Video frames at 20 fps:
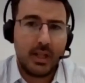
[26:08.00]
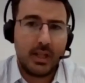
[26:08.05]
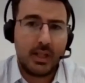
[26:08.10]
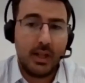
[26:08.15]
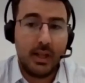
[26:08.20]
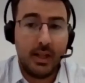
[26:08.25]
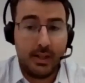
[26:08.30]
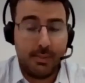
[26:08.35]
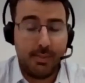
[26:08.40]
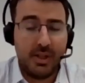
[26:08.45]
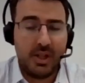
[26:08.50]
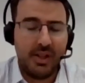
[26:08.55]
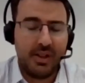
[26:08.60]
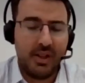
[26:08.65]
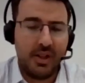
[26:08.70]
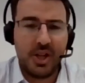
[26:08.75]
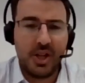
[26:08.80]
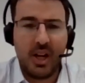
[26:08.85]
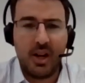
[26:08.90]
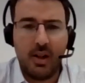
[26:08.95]
especially in the
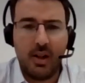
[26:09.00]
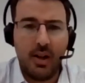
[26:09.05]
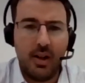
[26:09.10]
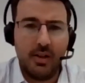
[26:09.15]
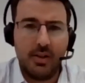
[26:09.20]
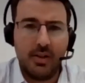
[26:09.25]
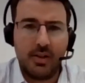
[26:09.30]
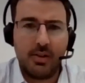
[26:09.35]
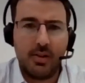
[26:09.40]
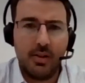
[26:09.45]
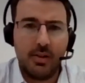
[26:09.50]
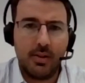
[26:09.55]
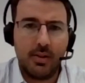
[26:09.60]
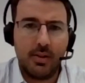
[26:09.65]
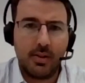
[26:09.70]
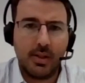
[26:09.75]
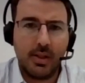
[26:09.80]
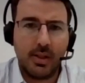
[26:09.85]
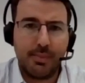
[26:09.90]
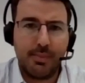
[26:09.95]
Channel Islands
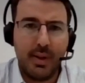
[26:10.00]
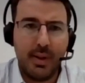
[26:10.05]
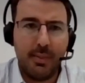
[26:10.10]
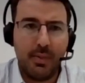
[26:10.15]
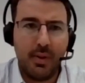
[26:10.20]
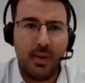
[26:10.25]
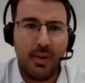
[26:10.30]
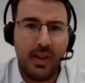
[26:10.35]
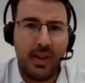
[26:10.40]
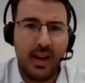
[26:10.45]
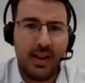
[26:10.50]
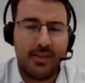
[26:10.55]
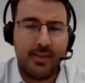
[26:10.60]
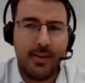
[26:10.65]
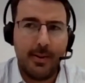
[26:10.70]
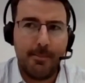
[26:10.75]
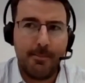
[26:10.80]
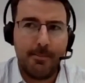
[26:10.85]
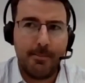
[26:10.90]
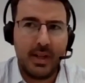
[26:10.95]
context, is people
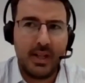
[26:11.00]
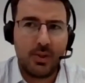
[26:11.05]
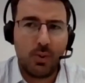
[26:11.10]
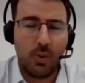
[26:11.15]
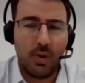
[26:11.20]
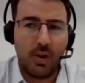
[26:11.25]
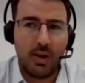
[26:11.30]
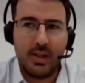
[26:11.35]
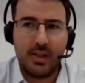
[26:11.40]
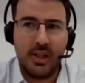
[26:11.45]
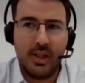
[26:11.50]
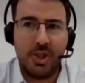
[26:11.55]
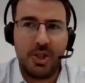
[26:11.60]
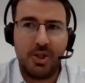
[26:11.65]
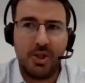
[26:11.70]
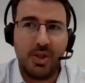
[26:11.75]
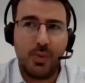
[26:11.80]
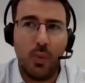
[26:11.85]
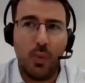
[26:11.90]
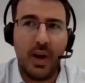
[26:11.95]
that is
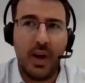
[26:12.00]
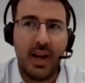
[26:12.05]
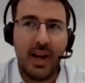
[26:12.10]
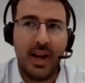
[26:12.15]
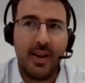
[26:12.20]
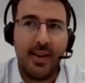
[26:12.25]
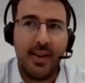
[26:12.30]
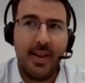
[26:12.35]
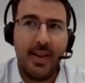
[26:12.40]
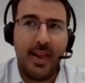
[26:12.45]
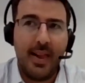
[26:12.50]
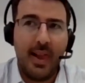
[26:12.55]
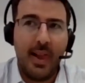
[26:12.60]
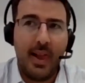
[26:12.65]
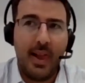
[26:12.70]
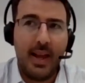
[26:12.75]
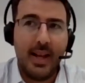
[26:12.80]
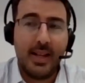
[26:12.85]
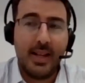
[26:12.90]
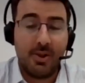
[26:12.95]
organizations where
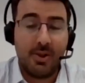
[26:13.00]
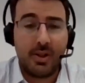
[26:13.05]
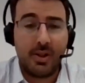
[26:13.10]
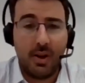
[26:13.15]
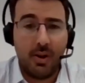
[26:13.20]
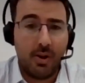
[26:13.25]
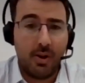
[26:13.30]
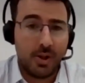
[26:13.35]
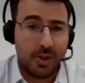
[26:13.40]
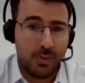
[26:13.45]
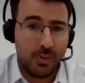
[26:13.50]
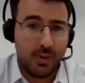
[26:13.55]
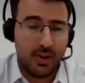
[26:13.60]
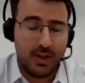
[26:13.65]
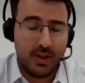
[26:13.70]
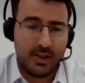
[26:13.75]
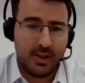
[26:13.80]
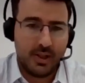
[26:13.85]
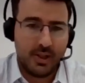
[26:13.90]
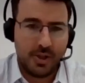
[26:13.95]
it's not the large
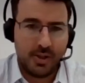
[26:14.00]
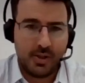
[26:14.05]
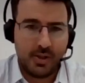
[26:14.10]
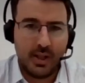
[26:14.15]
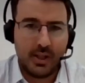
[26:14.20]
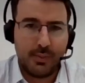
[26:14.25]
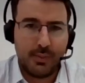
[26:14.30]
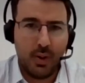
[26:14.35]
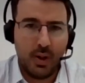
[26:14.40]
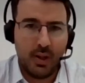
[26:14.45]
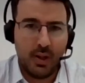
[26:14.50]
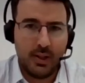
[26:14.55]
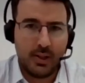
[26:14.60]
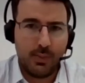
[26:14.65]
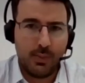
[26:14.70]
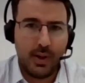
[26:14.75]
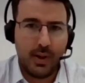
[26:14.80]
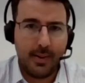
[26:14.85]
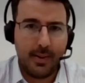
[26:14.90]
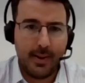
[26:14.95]
organizations. Let's put it this
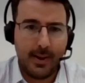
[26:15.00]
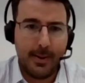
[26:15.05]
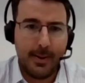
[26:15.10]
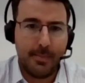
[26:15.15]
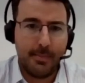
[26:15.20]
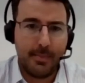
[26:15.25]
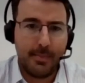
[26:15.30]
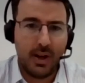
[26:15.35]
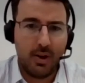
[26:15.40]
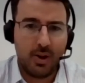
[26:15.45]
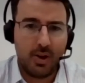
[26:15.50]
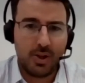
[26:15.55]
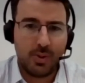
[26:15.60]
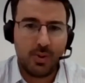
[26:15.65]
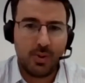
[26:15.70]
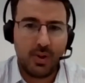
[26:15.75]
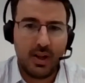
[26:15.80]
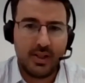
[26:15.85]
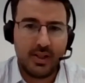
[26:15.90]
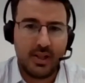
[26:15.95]
way: the large
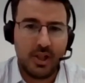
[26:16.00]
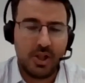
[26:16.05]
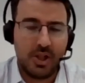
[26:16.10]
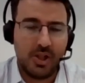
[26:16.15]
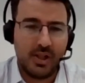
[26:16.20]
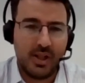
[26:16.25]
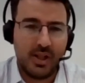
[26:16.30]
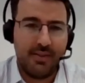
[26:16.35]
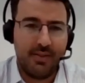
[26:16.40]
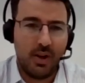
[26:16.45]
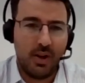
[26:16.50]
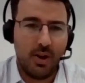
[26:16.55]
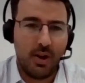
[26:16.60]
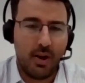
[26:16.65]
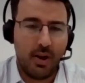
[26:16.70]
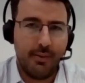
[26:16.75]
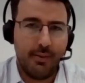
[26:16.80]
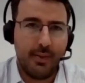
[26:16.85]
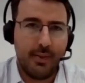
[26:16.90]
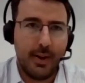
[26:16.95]
organizations have a lot
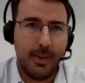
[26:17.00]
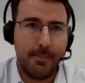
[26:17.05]
of